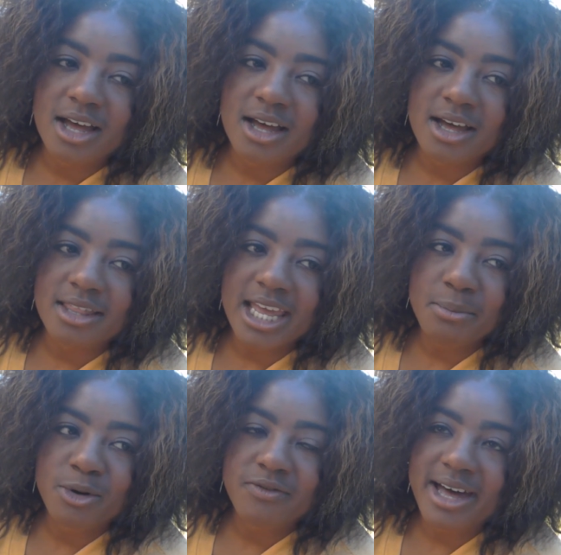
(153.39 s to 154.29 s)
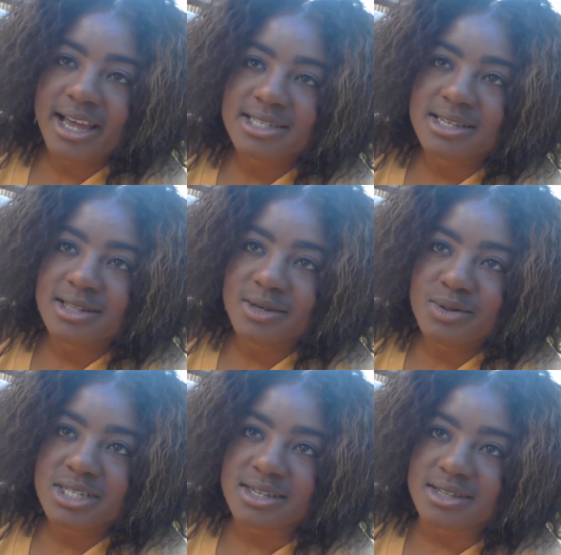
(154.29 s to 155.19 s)
uh, they provide
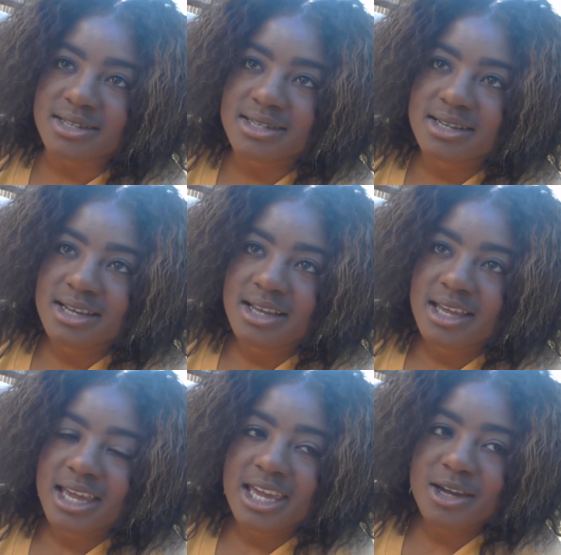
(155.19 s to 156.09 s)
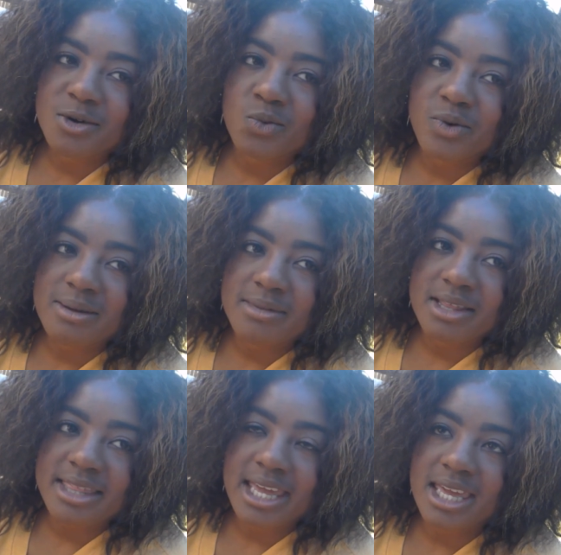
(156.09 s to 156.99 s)
solutions. Healed
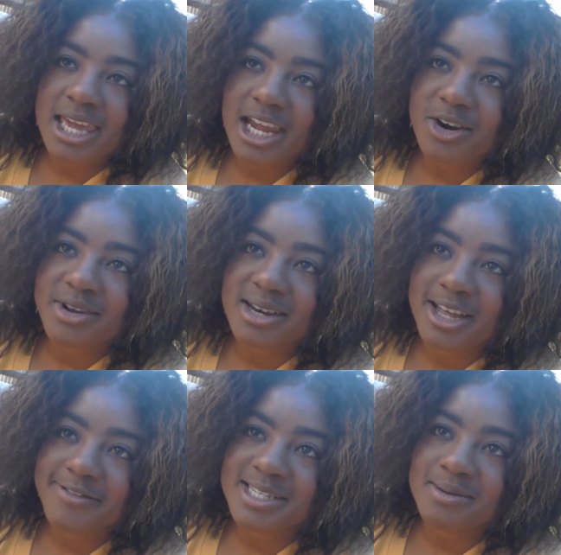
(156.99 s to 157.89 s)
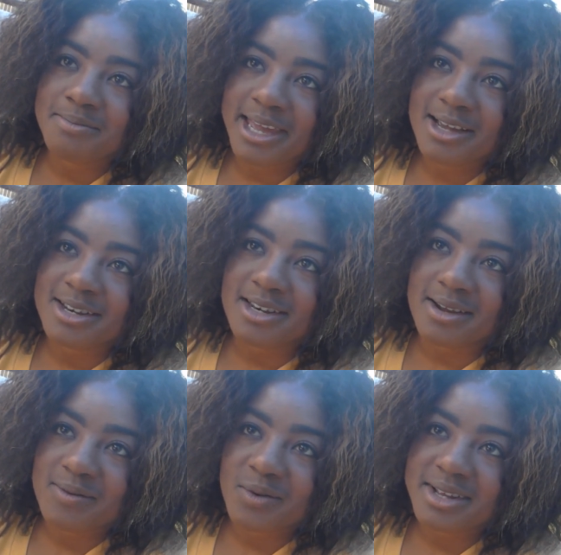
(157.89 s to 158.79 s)
women, they care enough to make a
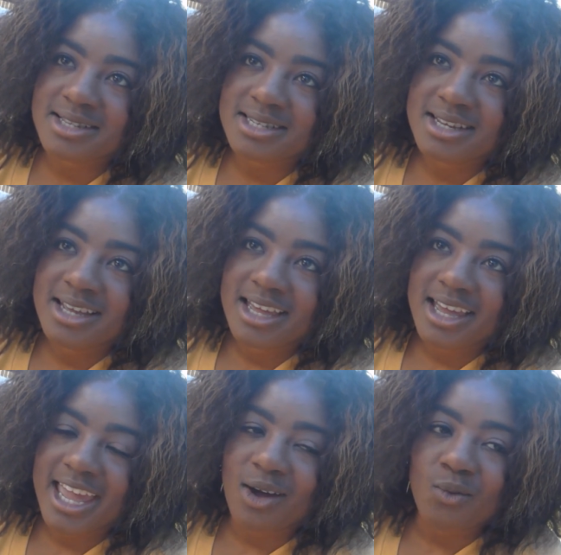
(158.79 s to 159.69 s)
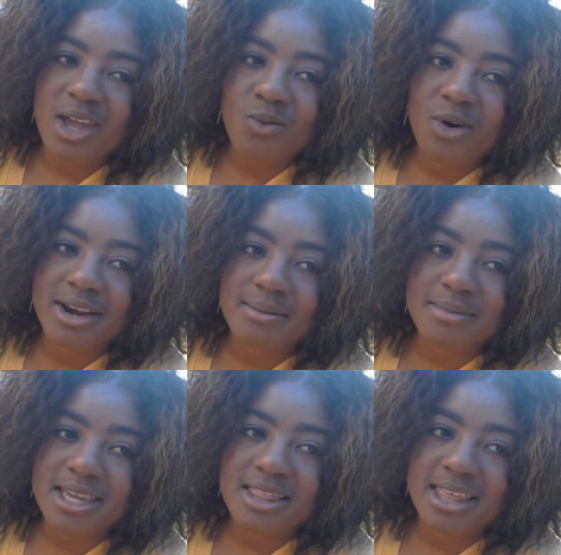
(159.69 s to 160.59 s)
difference. And we want to
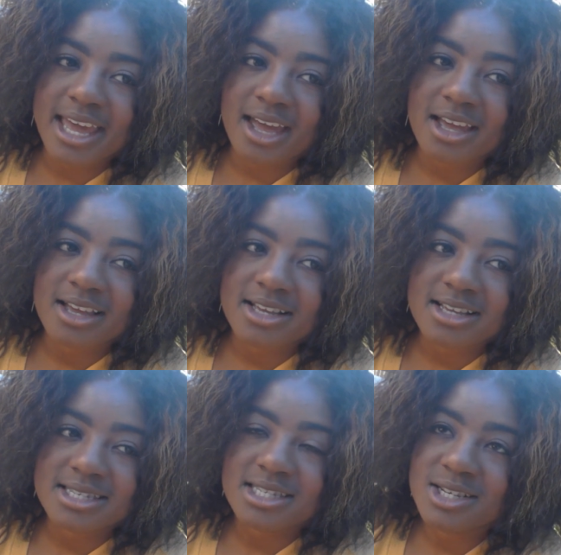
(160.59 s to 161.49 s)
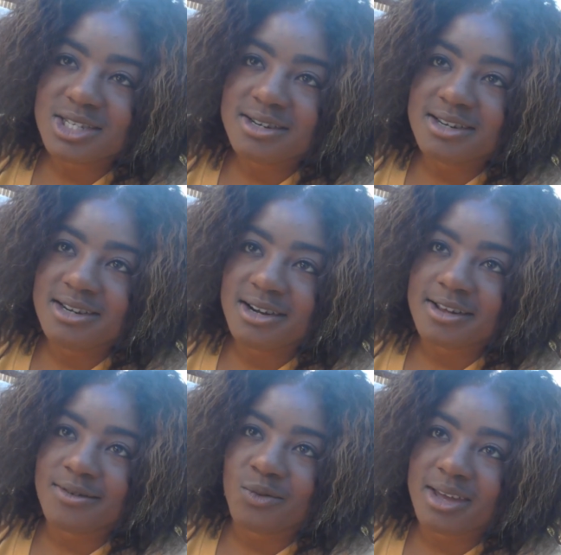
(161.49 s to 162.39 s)
be that
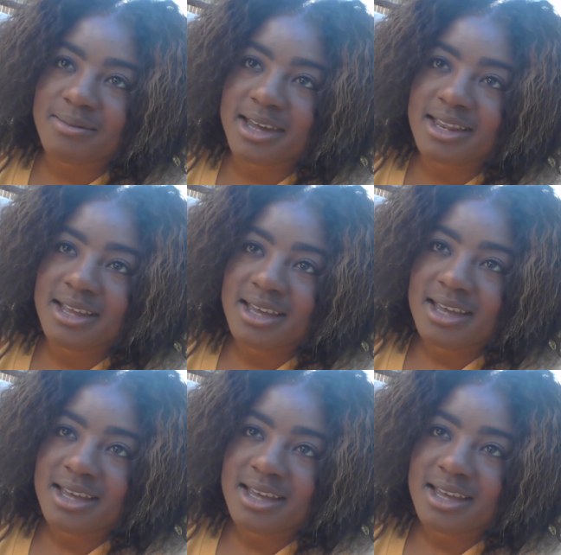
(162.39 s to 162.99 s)
sisterhood of women